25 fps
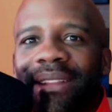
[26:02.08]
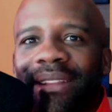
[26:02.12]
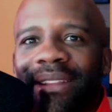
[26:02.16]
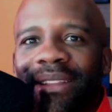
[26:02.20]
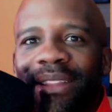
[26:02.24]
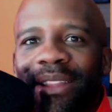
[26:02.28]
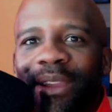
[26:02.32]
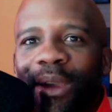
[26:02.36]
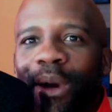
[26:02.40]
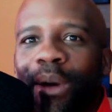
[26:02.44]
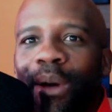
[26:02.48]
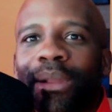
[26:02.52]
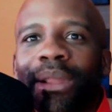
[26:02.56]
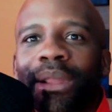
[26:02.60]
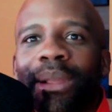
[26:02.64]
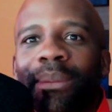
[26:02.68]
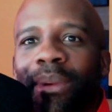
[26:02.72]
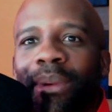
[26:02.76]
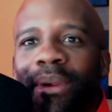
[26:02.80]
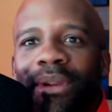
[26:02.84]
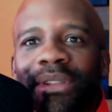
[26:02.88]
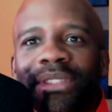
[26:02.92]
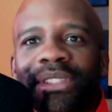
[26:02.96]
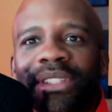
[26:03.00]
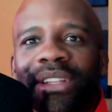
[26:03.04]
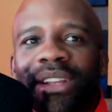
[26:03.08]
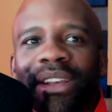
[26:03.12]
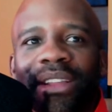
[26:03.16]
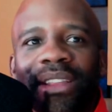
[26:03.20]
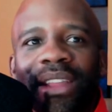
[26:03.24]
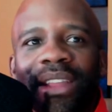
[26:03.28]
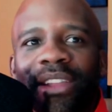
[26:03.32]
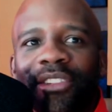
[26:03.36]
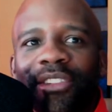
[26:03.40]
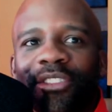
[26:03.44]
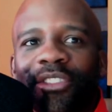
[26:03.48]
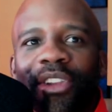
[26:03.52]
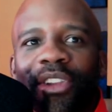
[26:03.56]
the only person on
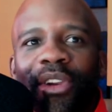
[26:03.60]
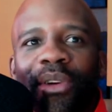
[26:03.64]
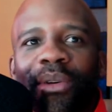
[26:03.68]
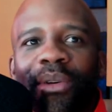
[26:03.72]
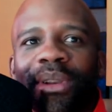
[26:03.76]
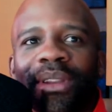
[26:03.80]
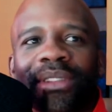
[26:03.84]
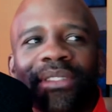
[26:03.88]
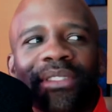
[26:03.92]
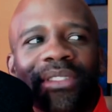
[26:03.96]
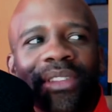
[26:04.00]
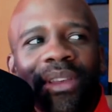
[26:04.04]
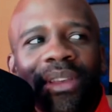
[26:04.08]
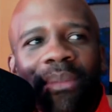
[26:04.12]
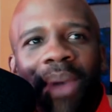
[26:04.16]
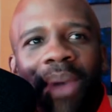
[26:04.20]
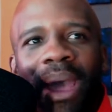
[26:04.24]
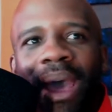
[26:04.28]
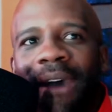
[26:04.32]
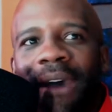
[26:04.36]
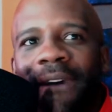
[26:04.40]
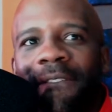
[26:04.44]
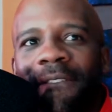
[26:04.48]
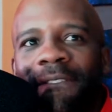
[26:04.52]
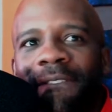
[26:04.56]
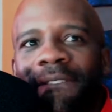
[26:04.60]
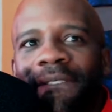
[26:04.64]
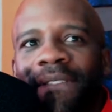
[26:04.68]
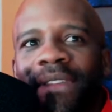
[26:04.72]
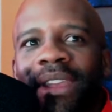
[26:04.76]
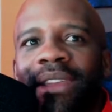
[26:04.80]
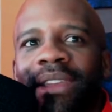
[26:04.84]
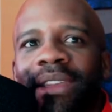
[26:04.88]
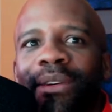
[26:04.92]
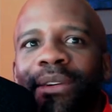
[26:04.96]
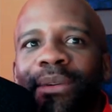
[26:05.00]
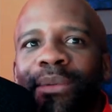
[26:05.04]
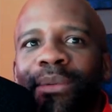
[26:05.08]
that show, and to somehow
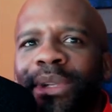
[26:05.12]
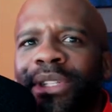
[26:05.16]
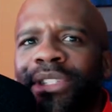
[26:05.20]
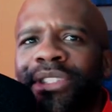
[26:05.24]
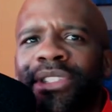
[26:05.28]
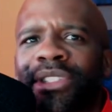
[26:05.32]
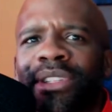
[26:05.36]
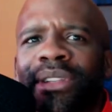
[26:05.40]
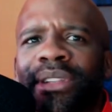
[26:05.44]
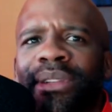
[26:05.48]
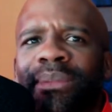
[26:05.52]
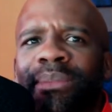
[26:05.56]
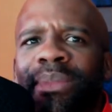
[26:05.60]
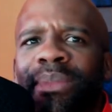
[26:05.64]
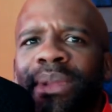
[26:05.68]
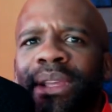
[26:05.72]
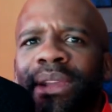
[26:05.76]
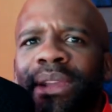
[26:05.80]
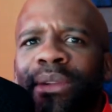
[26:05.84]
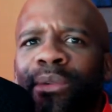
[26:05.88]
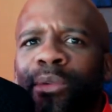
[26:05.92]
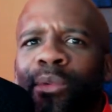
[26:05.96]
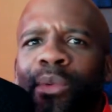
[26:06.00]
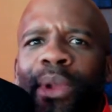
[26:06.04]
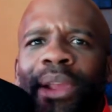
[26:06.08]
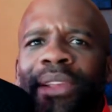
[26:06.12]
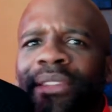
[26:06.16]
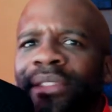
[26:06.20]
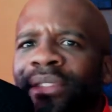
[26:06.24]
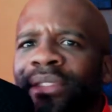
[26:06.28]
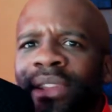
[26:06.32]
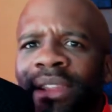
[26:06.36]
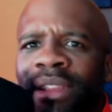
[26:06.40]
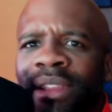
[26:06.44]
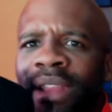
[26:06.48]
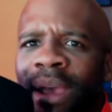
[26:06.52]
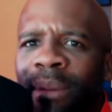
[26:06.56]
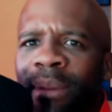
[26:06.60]
feel we should be
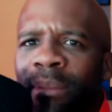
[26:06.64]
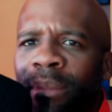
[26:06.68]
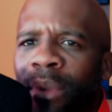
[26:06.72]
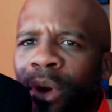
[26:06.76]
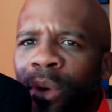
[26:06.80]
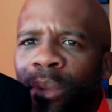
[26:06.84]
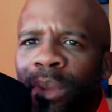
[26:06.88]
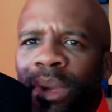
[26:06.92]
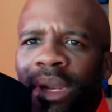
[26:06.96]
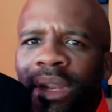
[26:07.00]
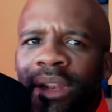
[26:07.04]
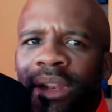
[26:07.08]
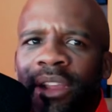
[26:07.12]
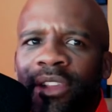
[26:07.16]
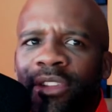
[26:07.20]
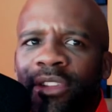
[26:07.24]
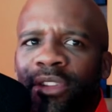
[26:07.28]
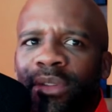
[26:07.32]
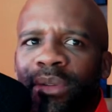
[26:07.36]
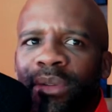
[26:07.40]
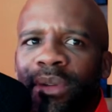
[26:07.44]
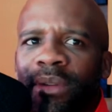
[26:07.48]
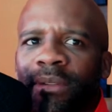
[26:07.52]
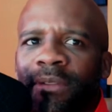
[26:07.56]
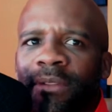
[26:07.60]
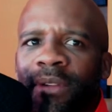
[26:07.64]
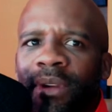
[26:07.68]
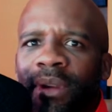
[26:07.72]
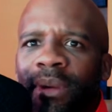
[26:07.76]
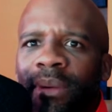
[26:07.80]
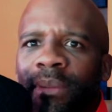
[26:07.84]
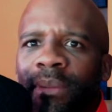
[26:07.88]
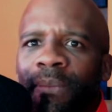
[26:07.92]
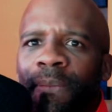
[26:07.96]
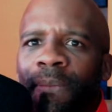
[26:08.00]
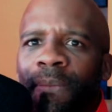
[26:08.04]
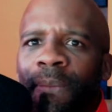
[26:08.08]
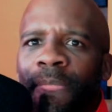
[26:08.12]
erasing that moment in history
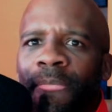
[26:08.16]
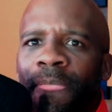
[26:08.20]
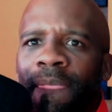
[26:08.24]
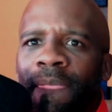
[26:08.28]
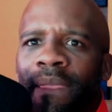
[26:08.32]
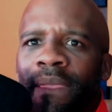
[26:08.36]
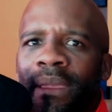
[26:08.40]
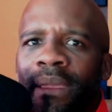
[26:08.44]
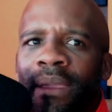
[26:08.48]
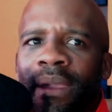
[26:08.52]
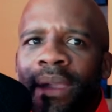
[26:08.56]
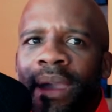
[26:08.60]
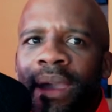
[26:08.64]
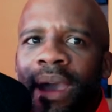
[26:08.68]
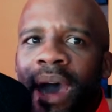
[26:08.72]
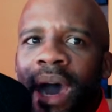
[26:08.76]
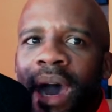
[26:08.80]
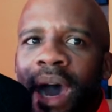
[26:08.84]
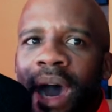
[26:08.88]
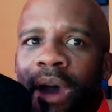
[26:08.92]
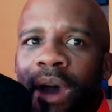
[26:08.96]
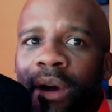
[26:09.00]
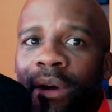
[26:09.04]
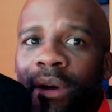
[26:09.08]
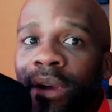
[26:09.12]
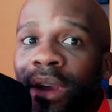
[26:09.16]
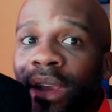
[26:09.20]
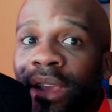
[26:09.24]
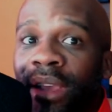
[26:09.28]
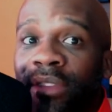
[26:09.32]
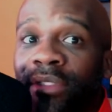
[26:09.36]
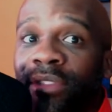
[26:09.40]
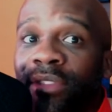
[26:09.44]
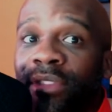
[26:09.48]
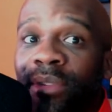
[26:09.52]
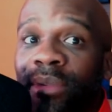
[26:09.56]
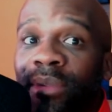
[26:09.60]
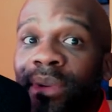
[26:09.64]
from our
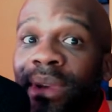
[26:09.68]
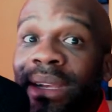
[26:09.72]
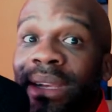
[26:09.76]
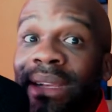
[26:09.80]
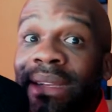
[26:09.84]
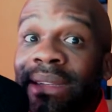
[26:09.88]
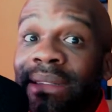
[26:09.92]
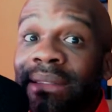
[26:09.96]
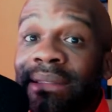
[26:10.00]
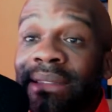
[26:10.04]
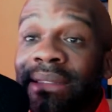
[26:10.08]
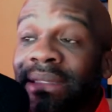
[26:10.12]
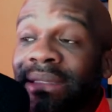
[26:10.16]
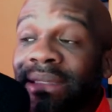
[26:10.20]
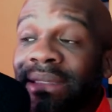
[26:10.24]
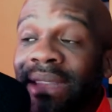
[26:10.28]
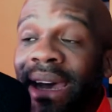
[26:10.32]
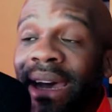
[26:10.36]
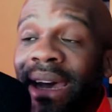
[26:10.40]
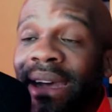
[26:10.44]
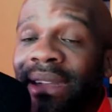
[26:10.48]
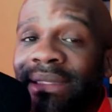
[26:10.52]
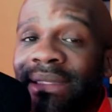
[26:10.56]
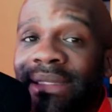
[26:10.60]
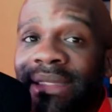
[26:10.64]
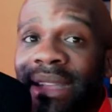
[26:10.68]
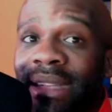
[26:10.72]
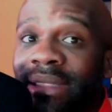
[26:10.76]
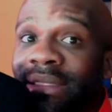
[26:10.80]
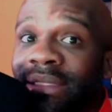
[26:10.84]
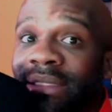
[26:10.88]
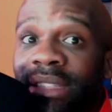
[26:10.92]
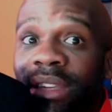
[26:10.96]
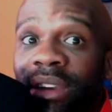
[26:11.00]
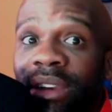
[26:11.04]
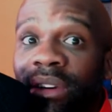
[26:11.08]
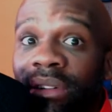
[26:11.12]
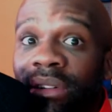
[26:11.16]
history is
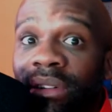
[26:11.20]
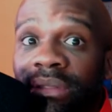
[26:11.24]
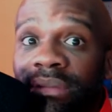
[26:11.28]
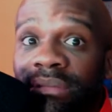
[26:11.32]
nonsensical